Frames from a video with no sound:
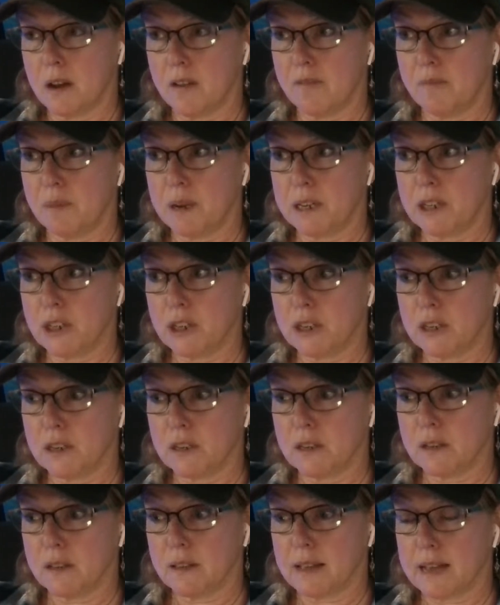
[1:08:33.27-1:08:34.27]
I've
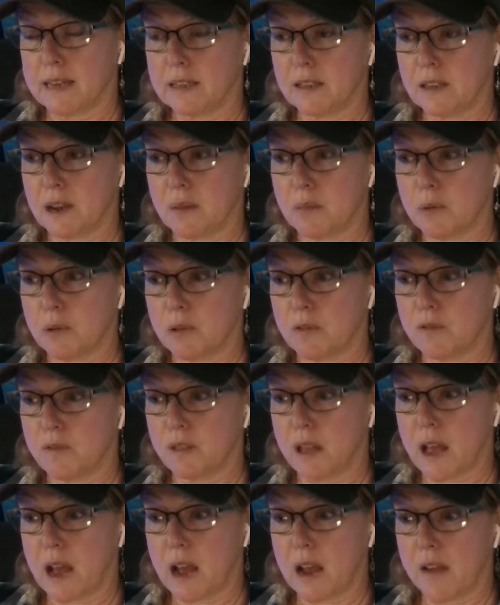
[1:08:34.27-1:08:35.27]
mentioned the last couple of
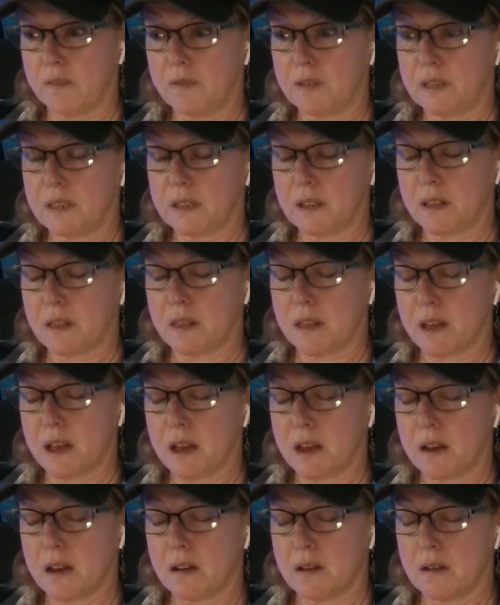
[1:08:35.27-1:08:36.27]
lives
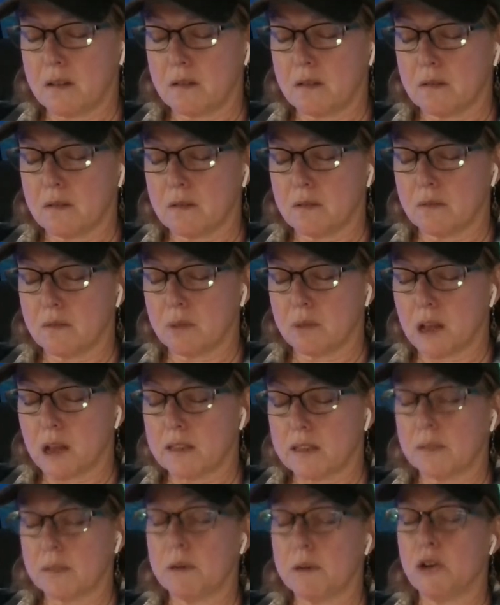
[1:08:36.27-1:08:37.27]
that
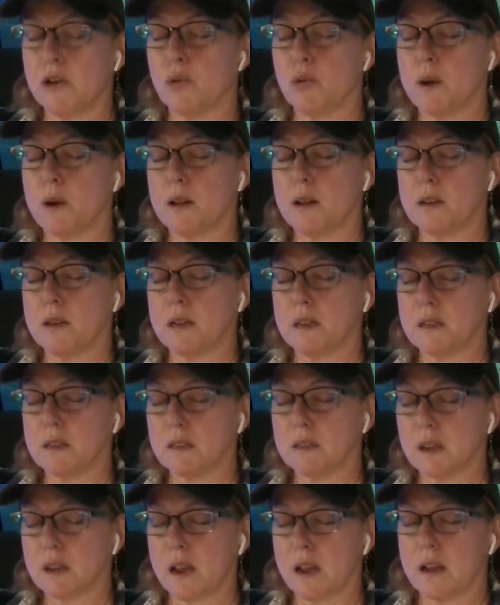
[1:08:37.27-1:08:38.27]
Blossom Inner
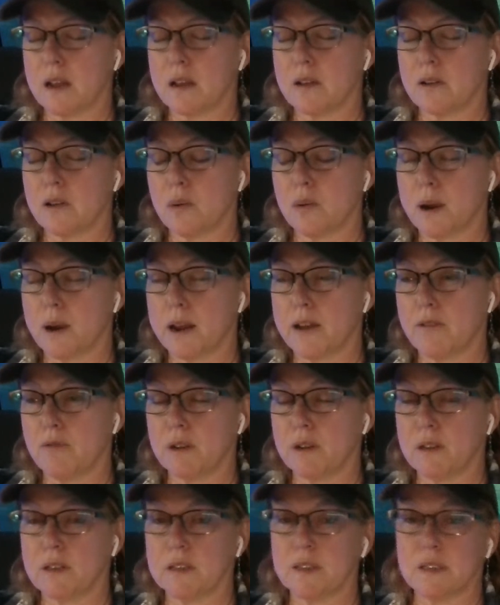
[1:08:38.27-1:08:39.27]
Wellness and Hawaii
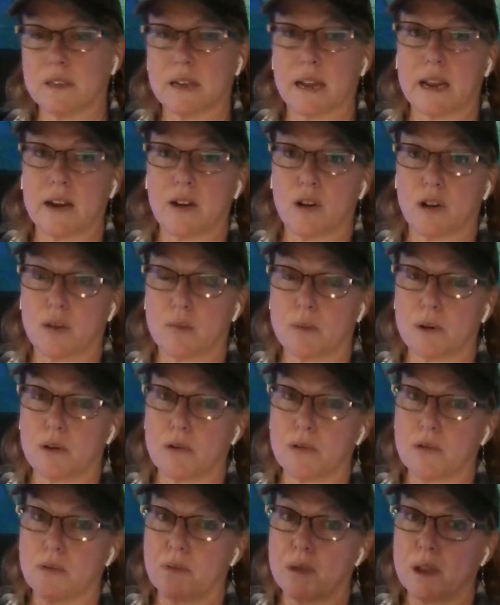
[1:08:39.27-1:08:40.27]
Real Estate are
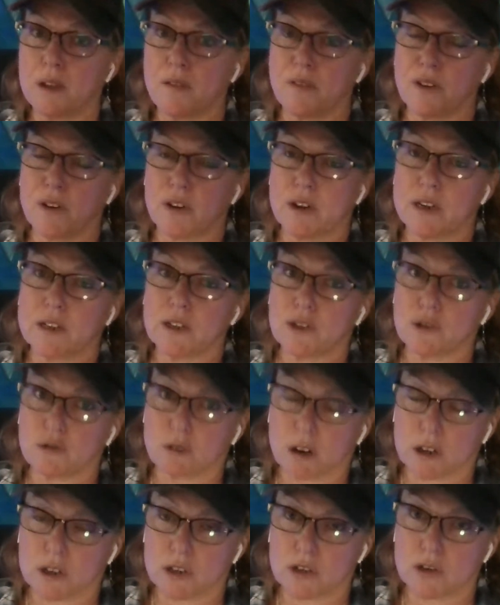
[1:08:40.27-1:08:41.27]
both being very
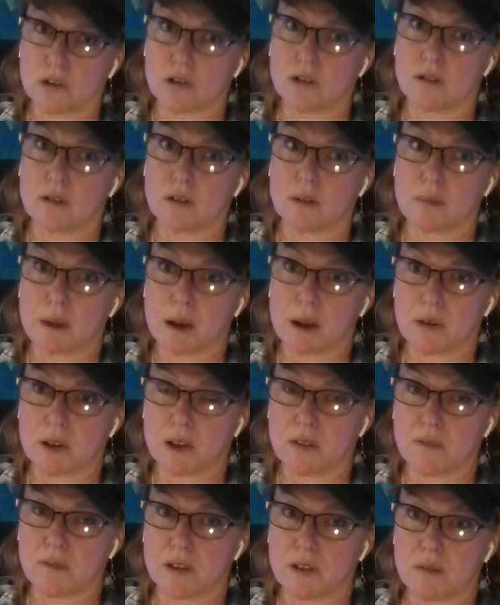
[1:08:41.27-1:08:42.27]
instructional about
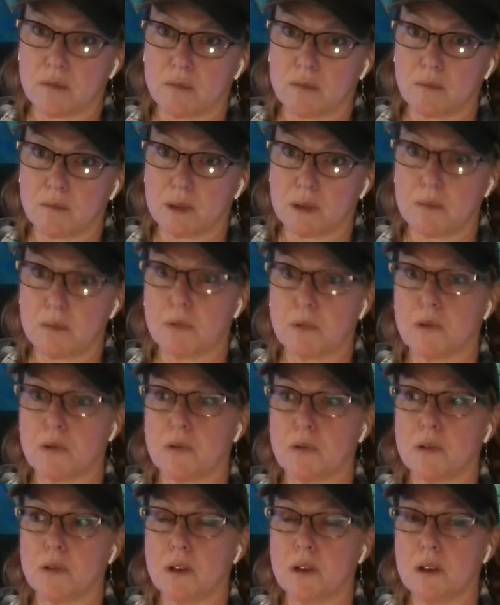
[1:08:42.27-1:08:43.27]
giving
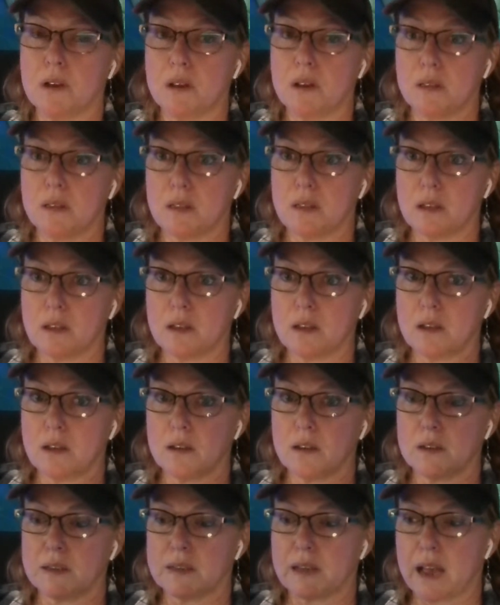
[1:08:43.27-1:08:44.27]
people the
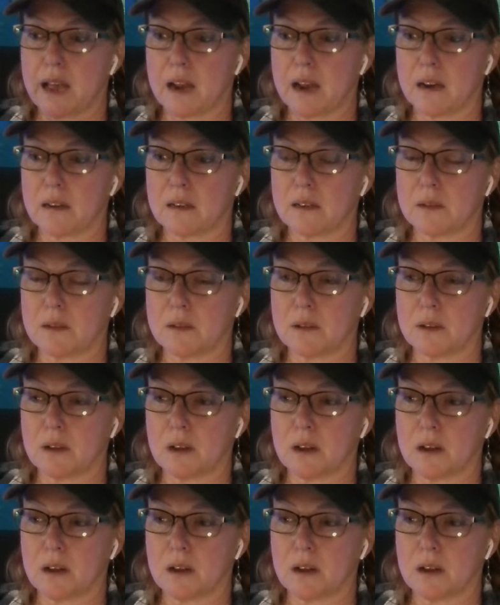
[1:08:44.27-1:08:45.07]
exact